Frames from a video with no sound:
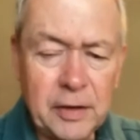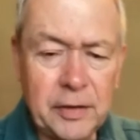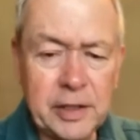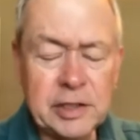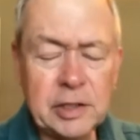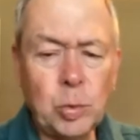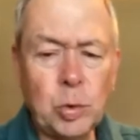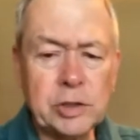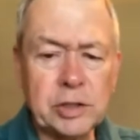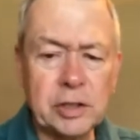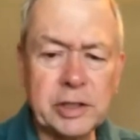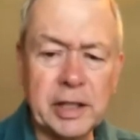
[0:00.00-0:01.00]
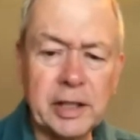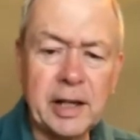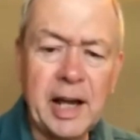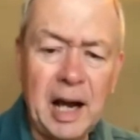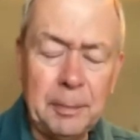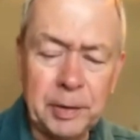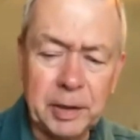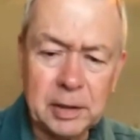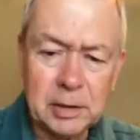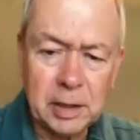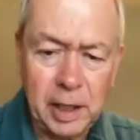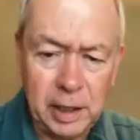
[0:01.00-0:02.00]
This is where it starts to get
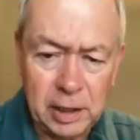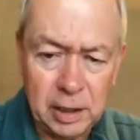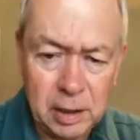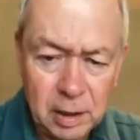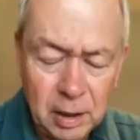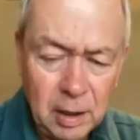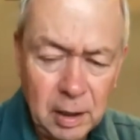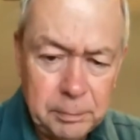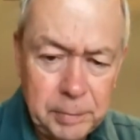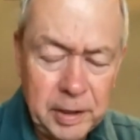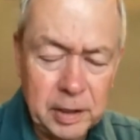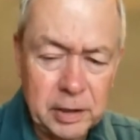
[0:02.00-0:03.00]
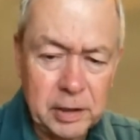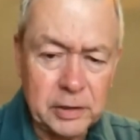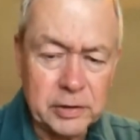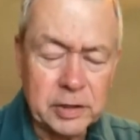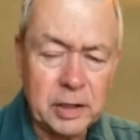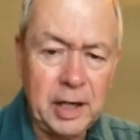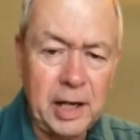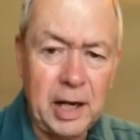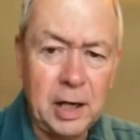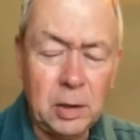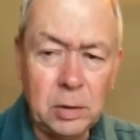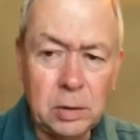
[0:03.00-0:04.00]
complicated because
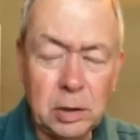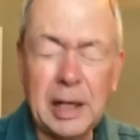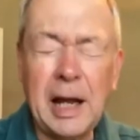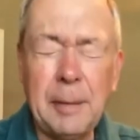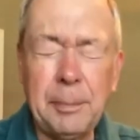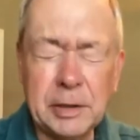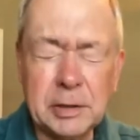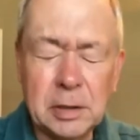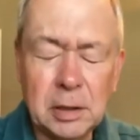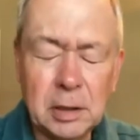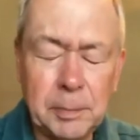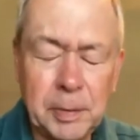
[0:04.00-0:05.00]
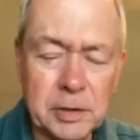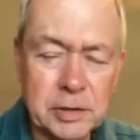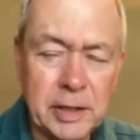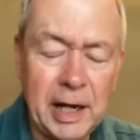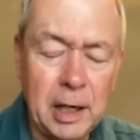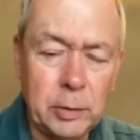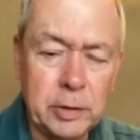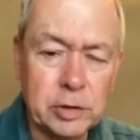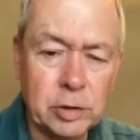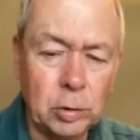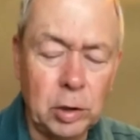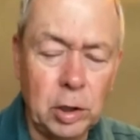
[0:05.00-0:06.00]
now it's
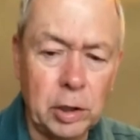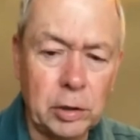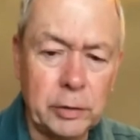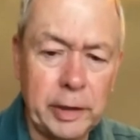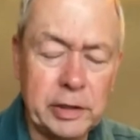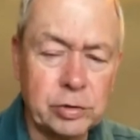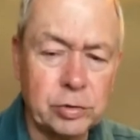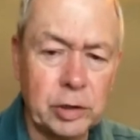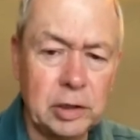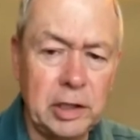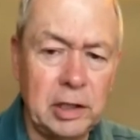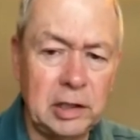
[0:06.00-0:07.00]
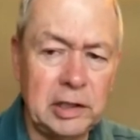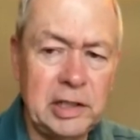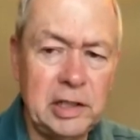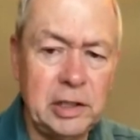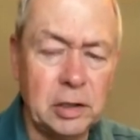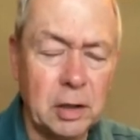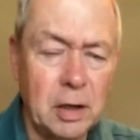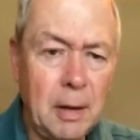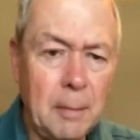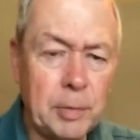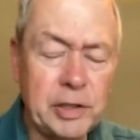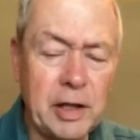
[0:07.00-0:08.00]
no longer a strictly linear,
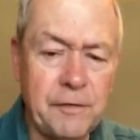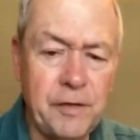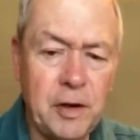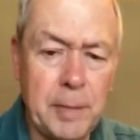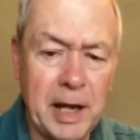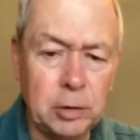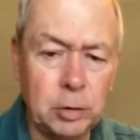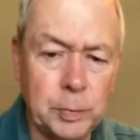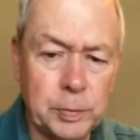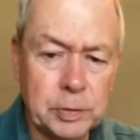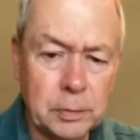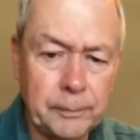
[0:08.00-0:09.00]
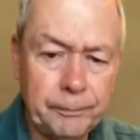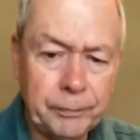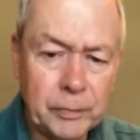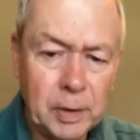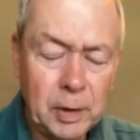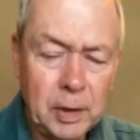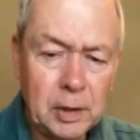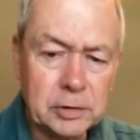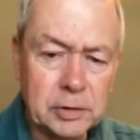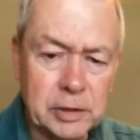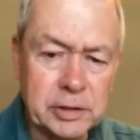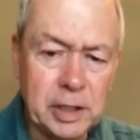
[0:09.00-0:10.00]
but you got feedback loops.
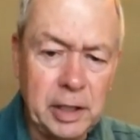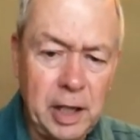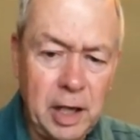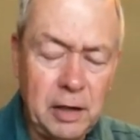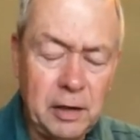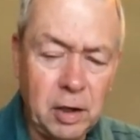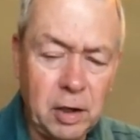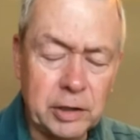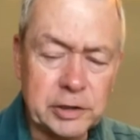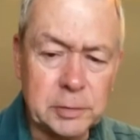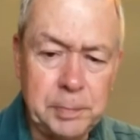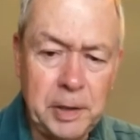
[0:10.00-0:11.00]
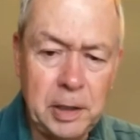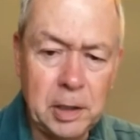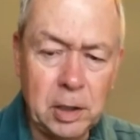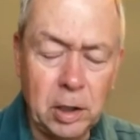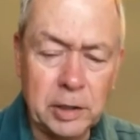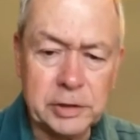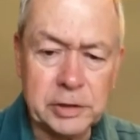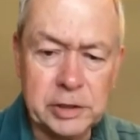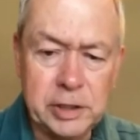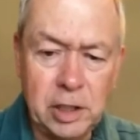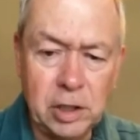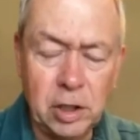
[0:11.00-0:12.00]
Such that A causes B, causes
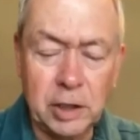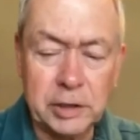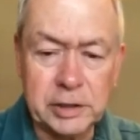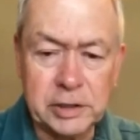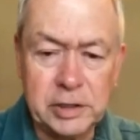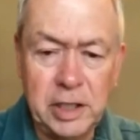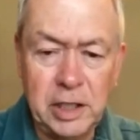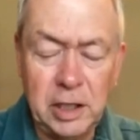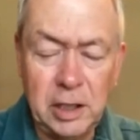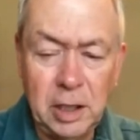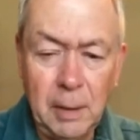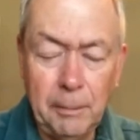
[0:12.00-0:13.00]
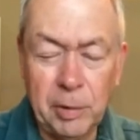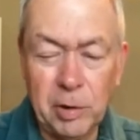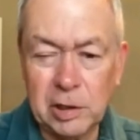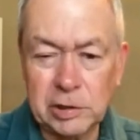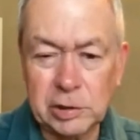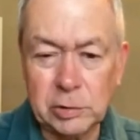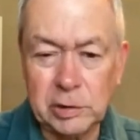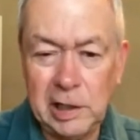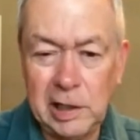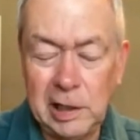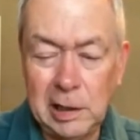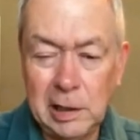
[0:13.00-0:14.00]
C, causes D, but also
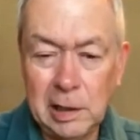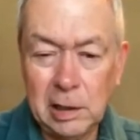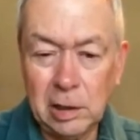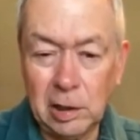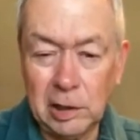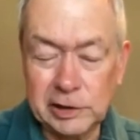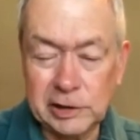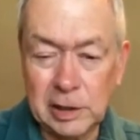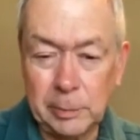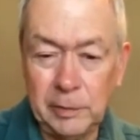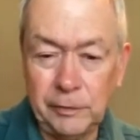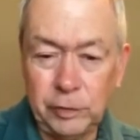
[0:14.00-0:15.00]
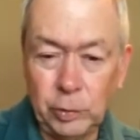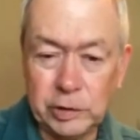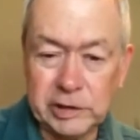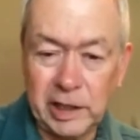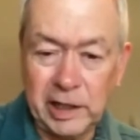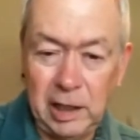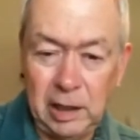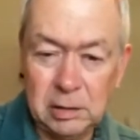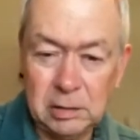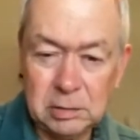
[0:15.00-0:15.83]
D causes some influence on A.